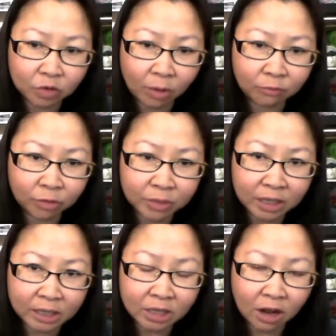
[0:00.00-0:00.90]
Trump from
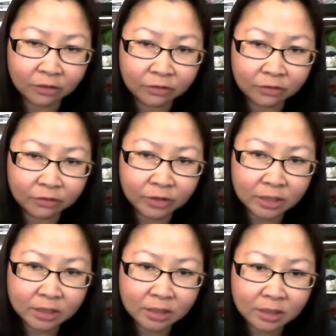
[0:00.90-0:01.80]
being into
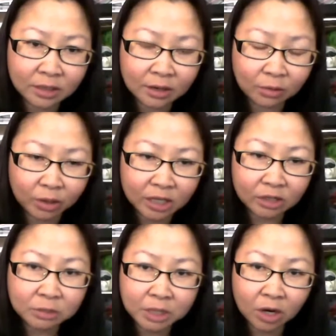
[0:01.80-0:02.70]
office. What
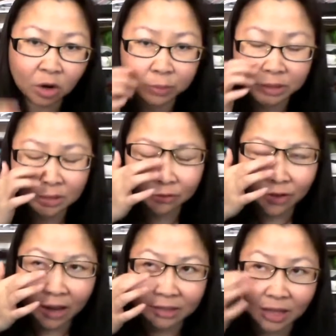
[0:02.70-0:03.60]
gives me hope is the
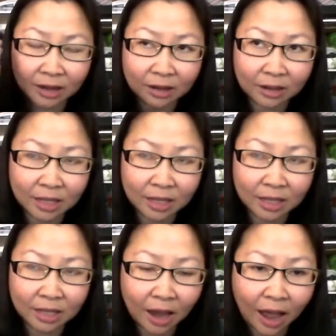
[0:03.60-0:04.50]
fact that
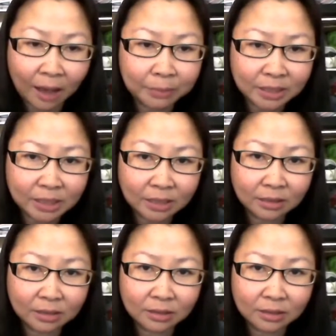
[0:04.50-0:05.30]
the opposite,